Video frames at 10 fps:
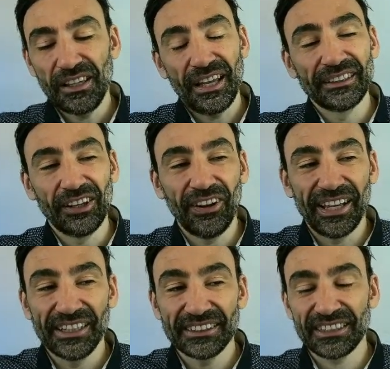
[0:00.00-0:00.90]
and now
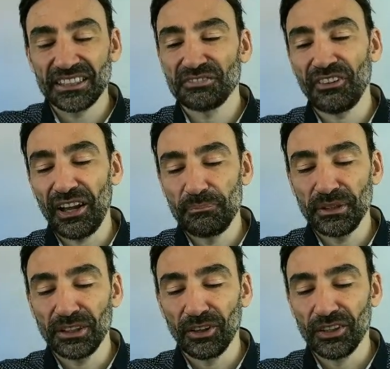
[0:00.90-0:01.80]
Alice has 5
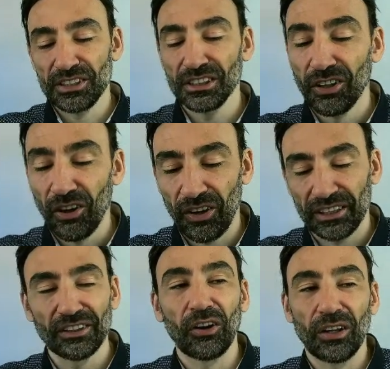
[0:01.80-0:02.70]
Bitcoins
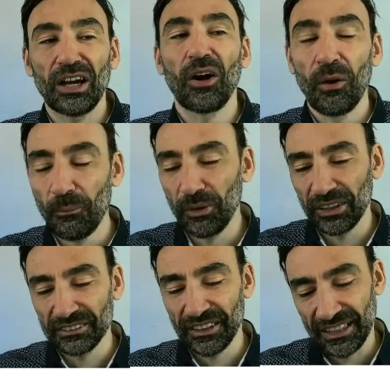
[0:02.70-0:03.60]
locked on a common
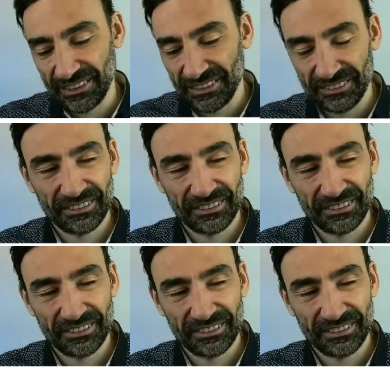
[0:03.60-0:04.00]
address.